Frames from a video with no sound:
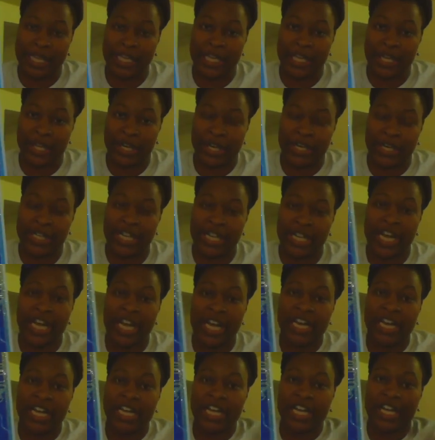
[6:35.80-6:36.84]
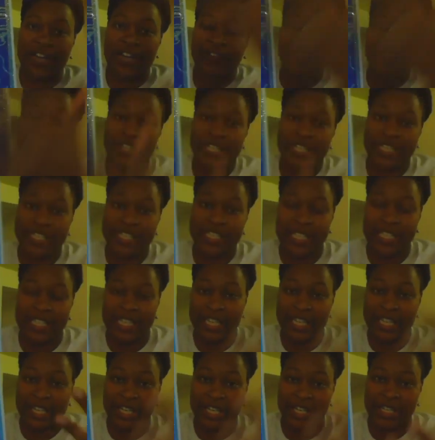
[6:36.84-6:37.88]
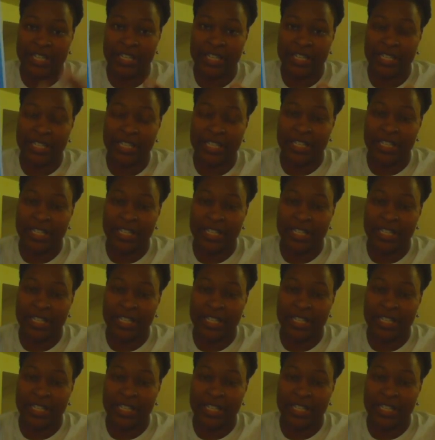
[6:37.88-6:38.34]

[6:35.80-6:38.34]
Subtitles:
card covered in glitter.